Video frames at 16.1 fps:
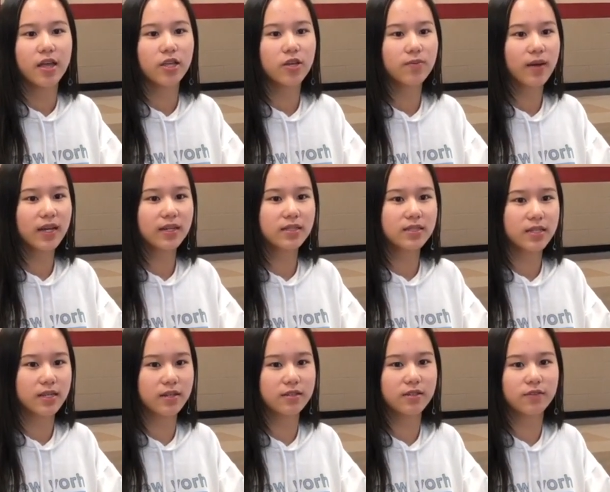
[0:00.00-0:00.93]
you might
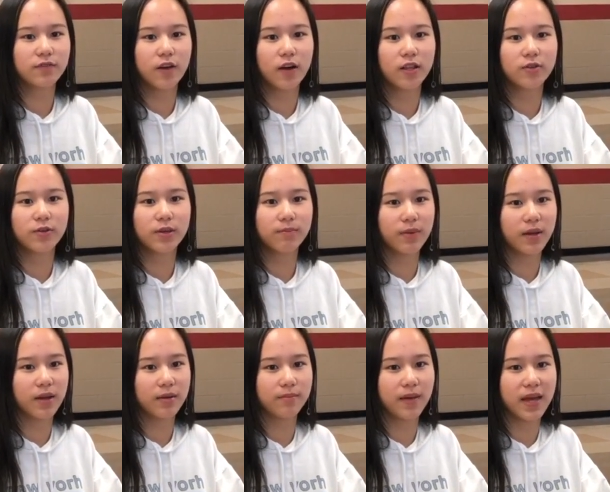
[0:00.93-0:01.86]
consider the following
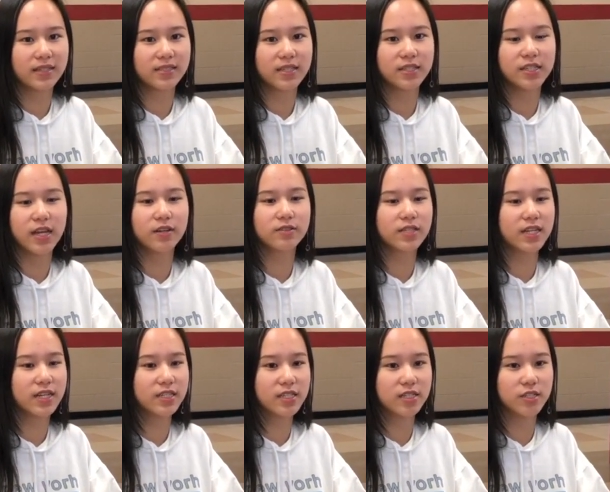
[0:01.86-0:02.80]
pair passage
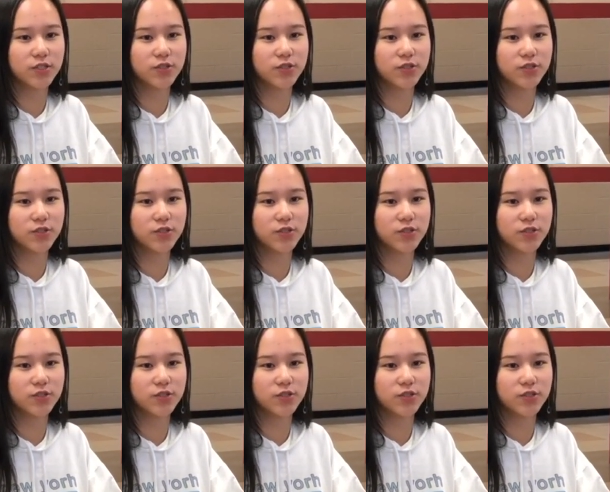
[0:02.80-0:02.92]
annotation